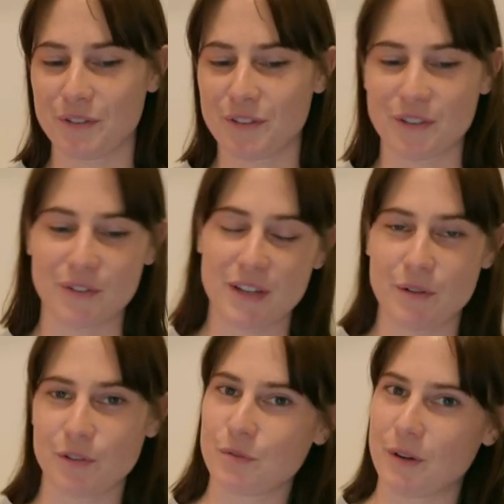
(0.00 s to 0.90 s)
So that
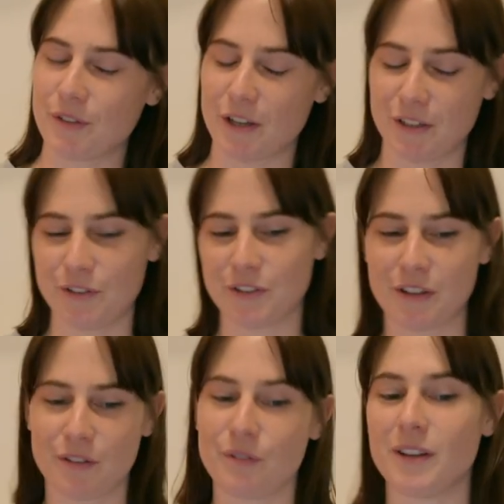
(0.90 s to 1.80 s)
was $12.
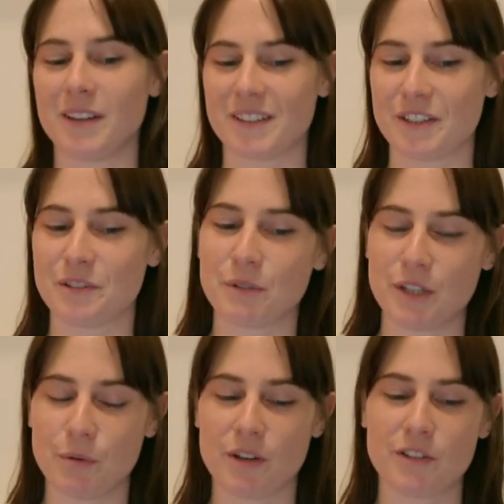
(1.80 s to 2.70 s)
I feel like that's
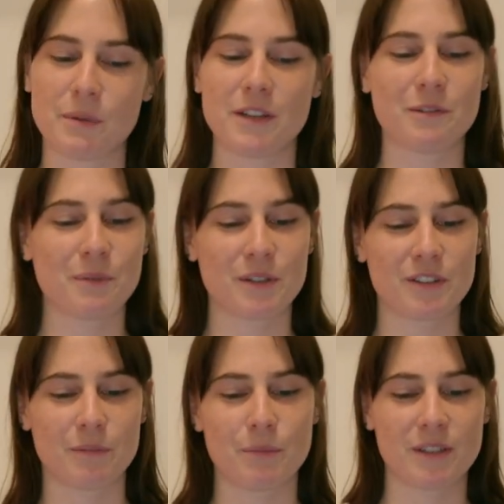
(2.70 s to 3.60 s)
money well spent because
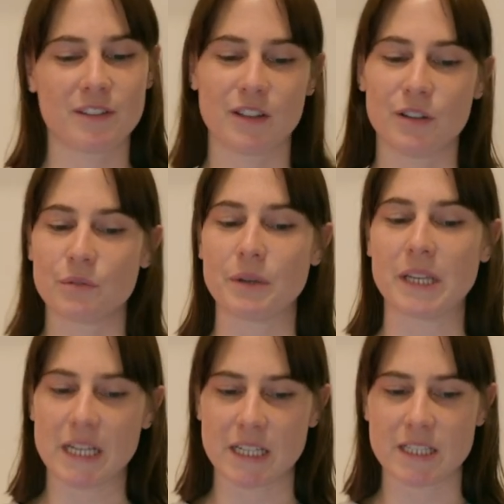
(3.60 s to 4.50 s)
it makes it look really
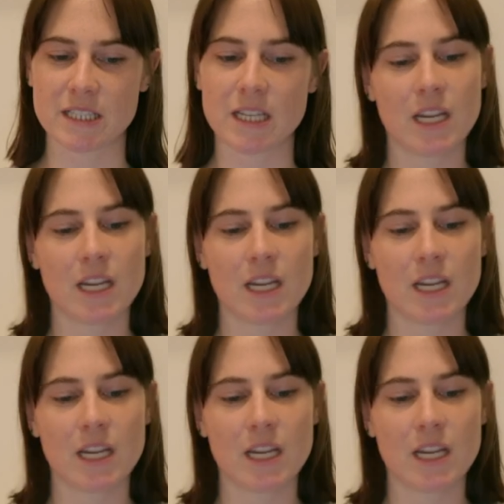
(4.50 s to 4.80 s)
nice